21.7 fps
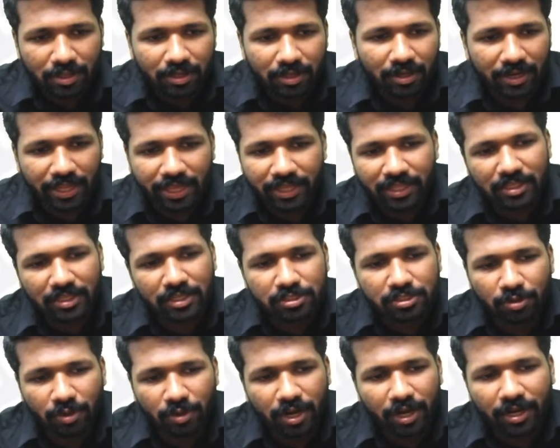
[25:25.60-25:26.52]
Like this
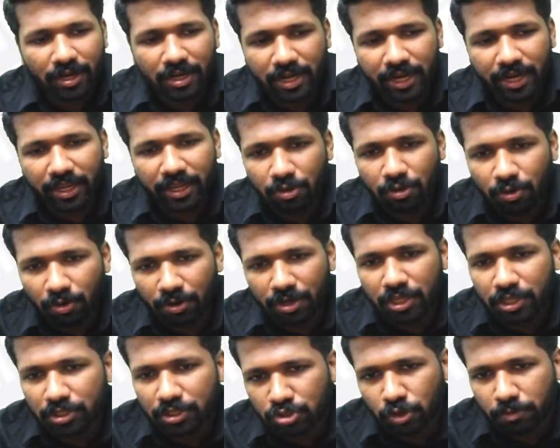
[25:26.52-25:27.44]
you can try on
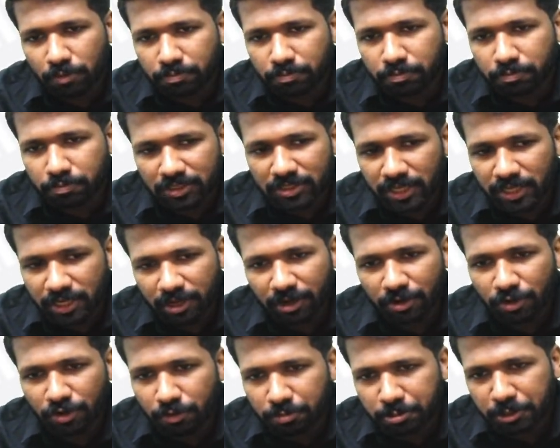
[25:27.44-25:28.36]
each option.
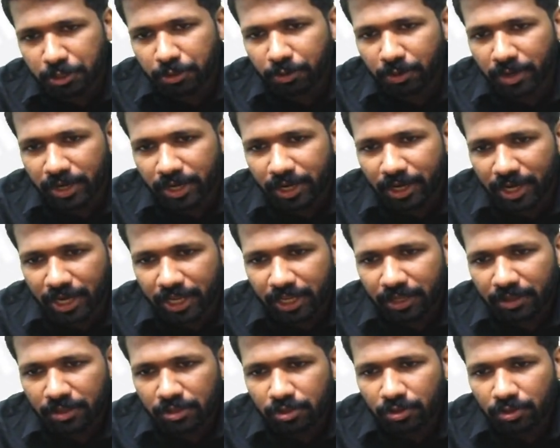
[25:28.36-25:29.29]
Second option you can
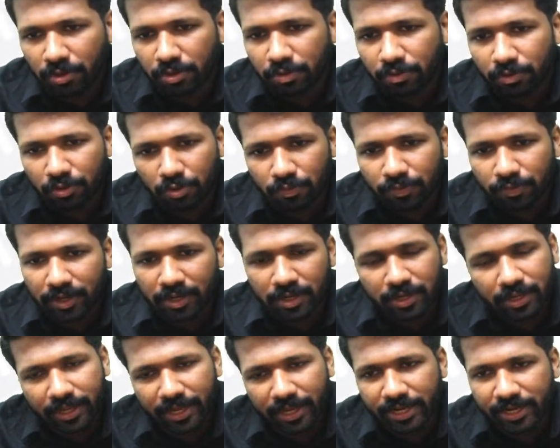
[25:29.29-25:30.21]
try, you will
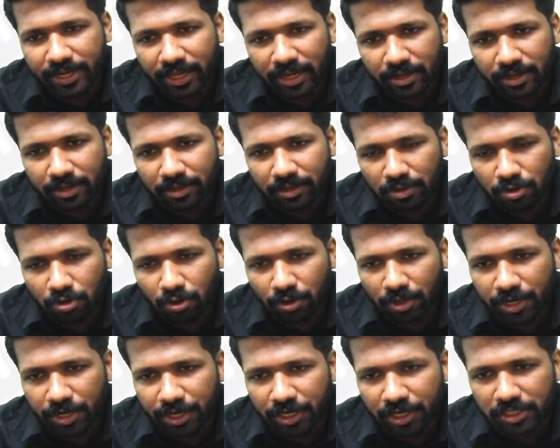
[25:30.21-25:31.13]
get a
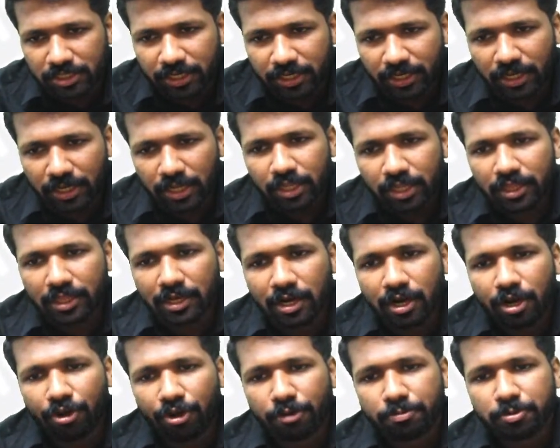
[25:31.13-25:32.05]
contradiction.
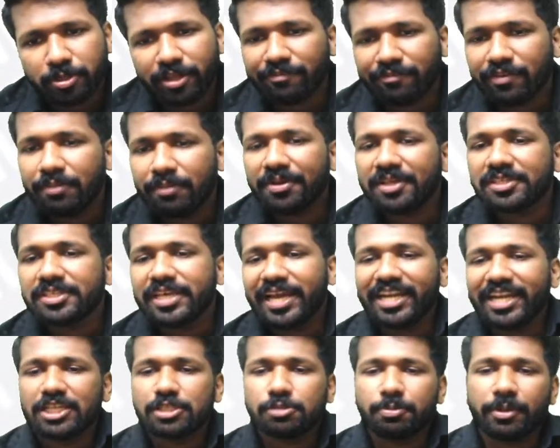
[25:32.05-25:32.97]
Third option will be
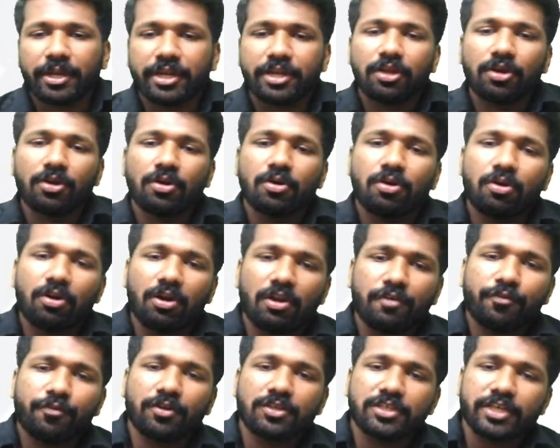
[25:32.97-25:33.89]
satisfied. All
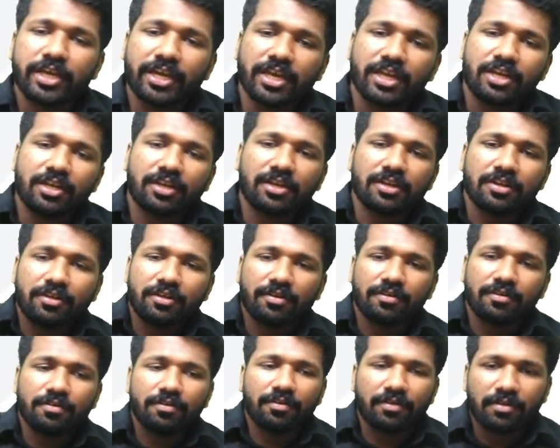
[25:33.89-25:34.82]
of you check it.
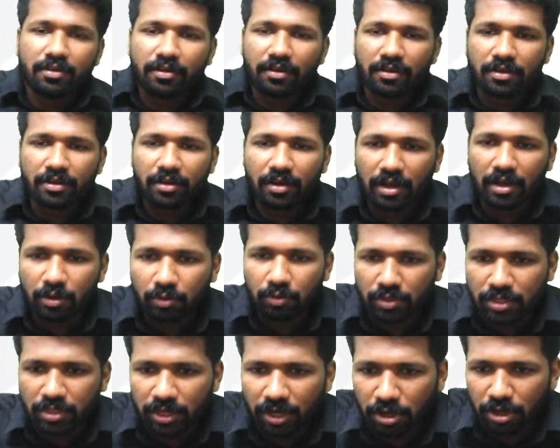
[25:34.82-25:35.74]
How
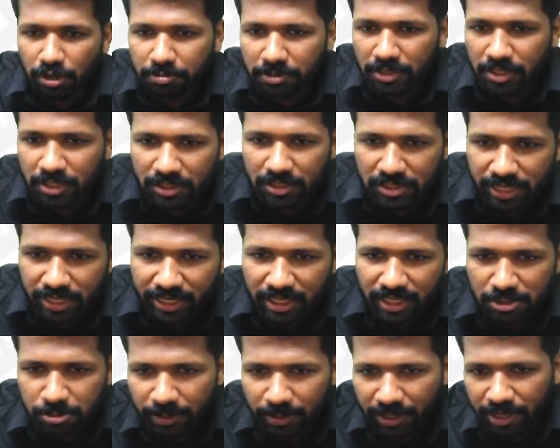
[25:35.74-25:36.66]
third option is
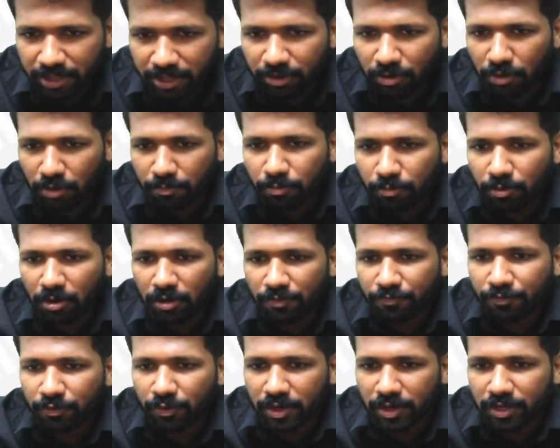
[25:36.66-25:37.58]
satisfied? I hope all
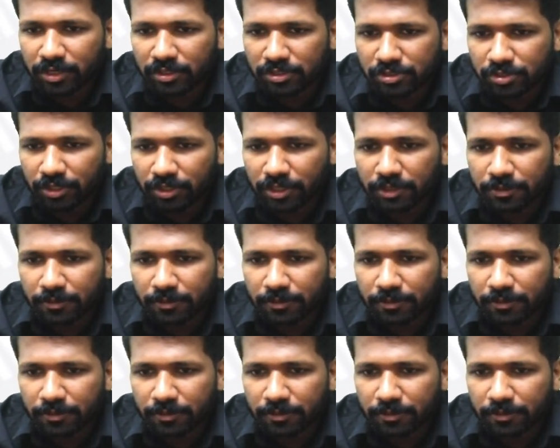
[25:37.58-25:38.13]
of you understood.